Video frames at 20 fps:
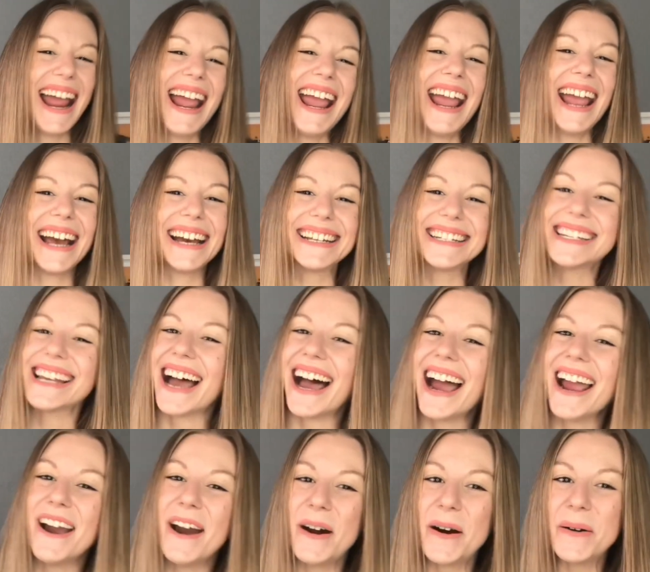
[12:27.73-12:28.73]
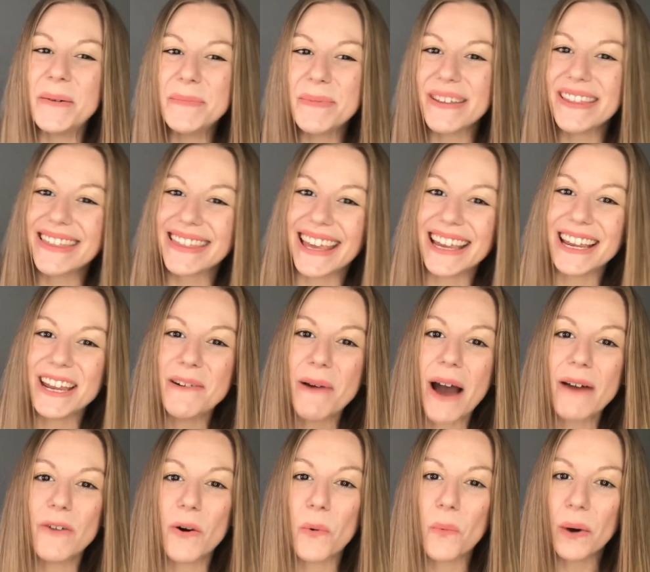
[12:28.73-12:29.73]
And I hope that you
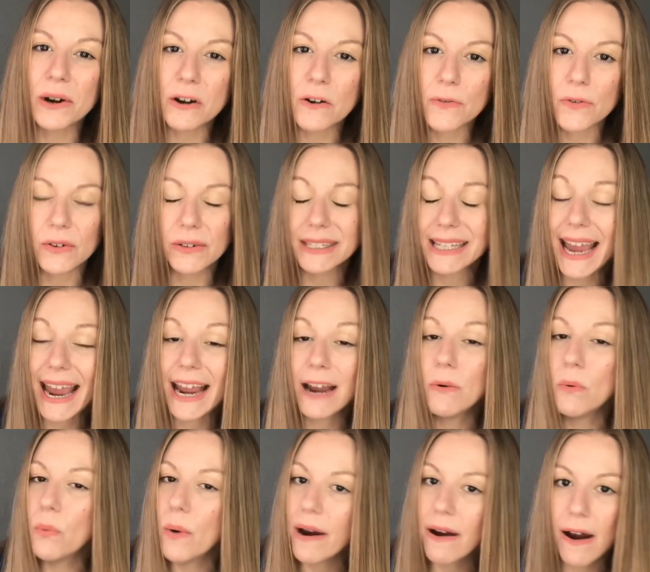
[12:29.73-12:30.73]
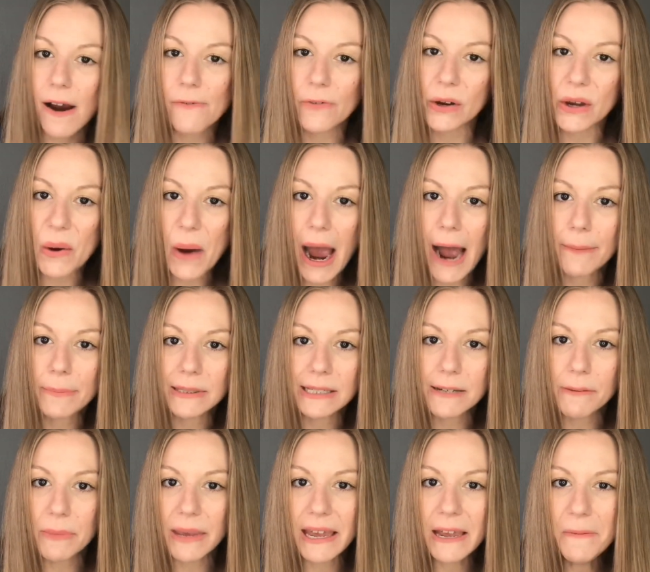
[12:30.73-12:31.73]
have a wonderful day wherever you happen
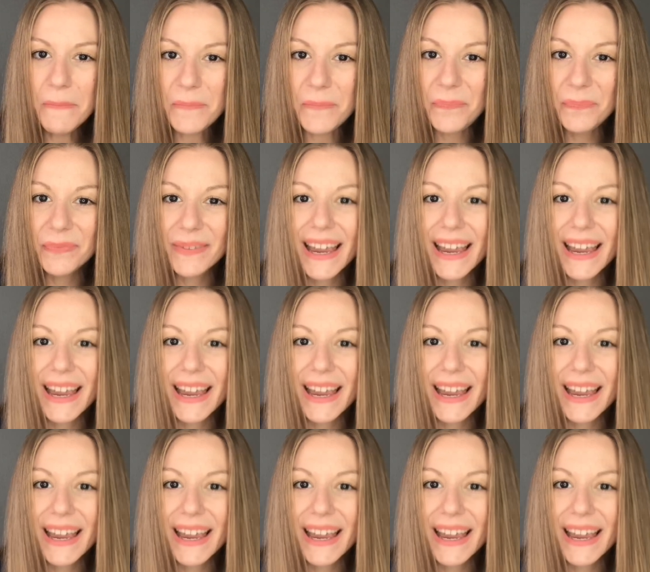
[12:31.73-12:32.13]
to be.